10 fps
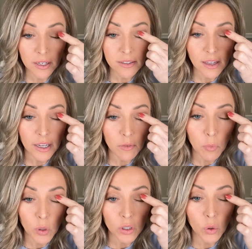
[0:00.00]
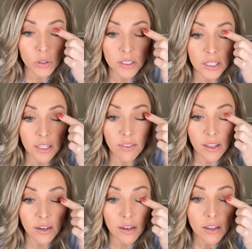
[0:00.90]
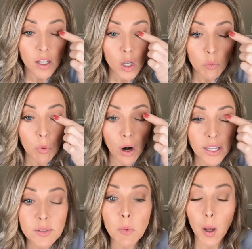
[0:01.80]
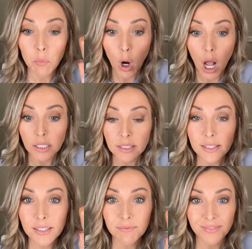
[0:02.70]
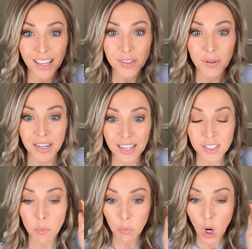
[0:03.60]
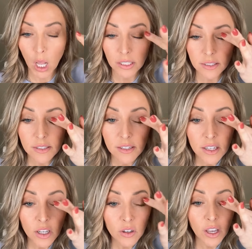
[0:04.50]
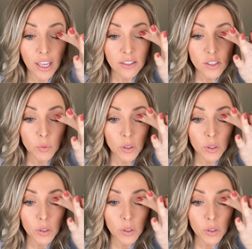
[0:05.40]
is kind of more golden-y than, it's a bronze. That's what it is, bronze. Okay, so we're